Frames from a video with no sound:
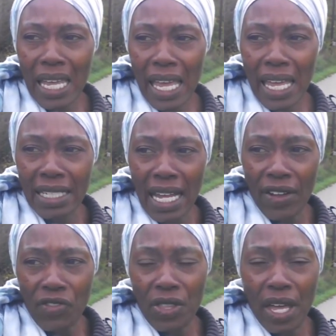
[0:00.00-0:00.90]
And
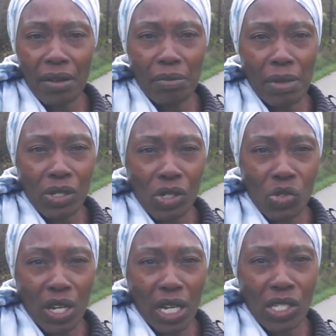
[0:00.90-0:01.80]
after that missile
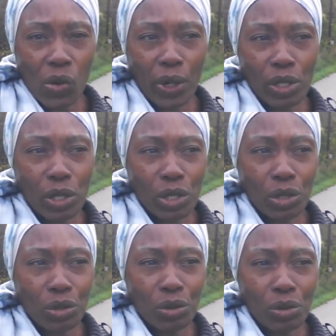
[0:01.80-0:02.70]
strike, it's going
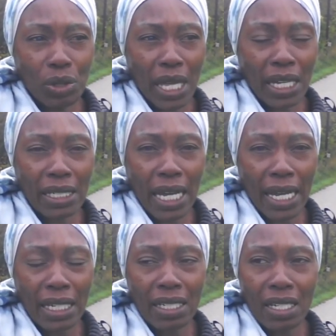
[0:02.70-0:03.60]
to
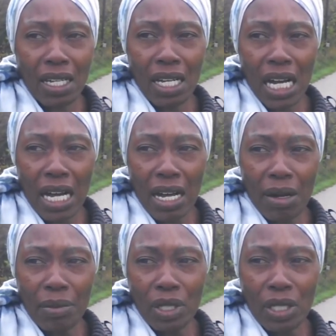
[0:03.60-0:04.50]
ignite
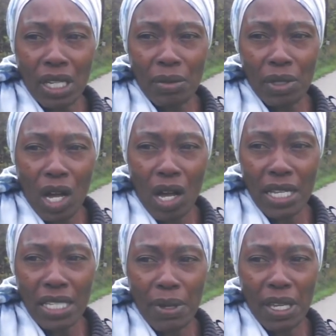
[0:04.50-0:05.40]
some
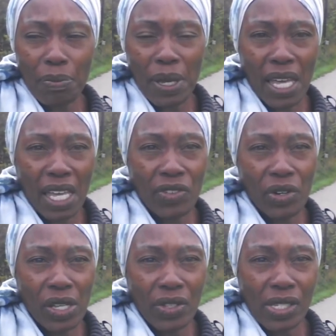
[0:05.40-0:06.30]
cosmic
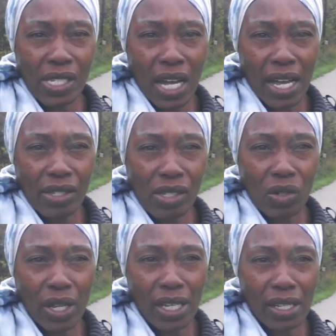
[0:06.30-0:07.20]
behavior in the sky.
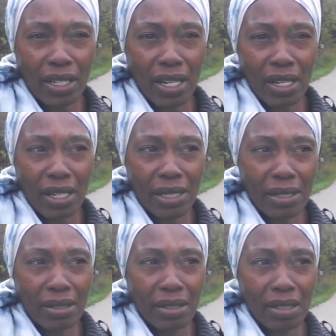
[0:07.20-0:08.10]
So like
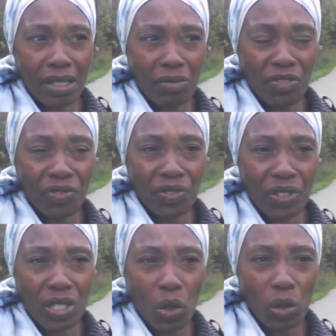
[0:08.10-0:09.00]
some
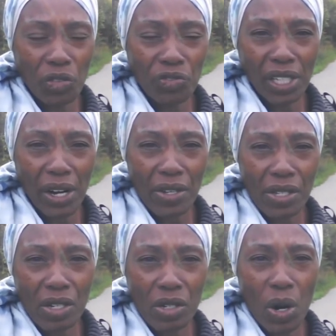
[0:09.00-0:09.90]
solar
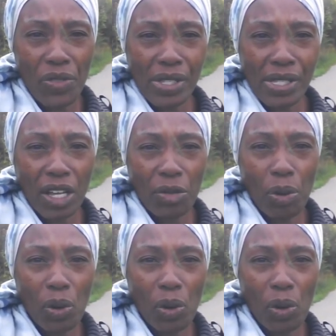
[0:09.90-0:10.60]
flares in the North and South